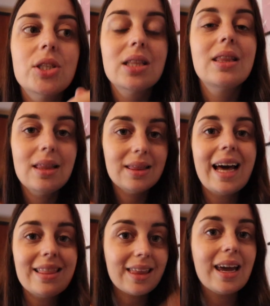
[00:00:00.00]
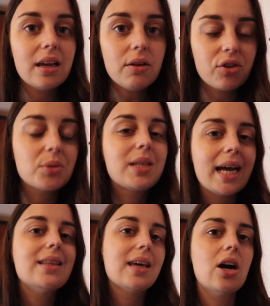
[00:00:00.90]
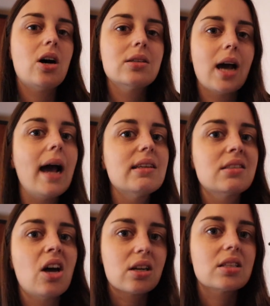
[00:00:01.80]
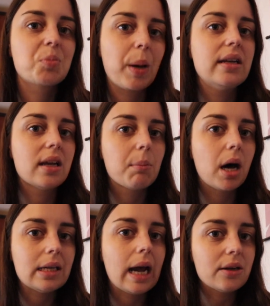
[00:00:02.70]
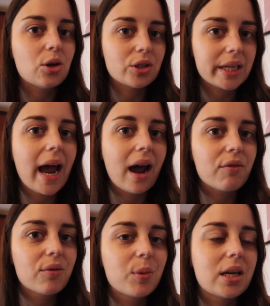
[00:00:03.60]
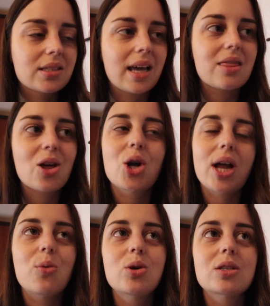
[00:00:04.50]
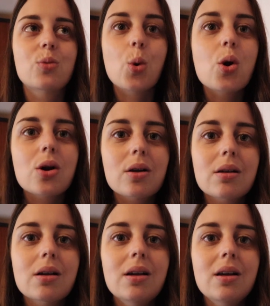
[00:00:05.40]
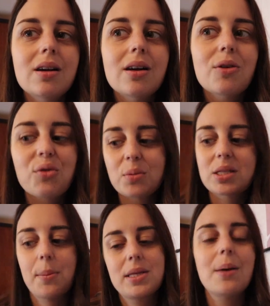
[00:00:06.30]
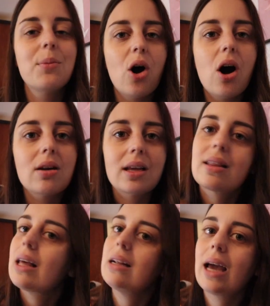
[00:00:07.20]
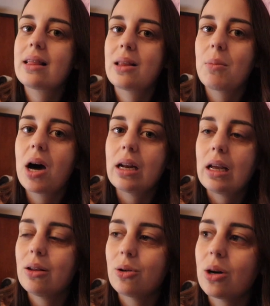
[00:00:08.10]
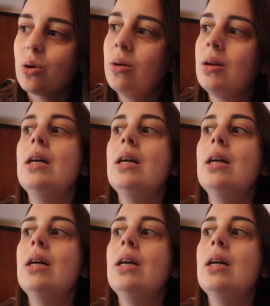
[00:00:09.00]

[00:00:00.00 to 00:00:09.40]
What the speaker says: From that day on, I started spending money I don't have. Because I thought I would work from September on and then get the money, you know.